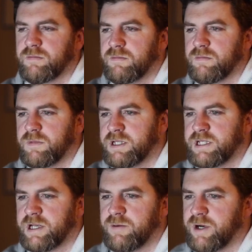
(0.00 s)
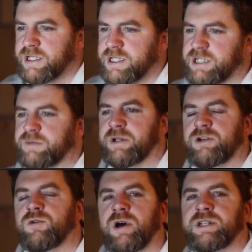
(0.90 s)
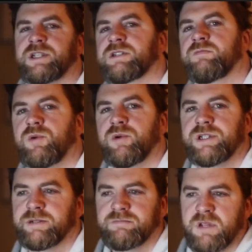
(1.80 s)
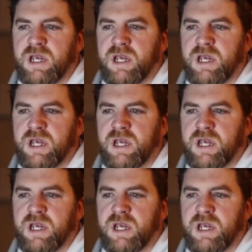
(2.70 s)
in some ways, it's been quite disappointing.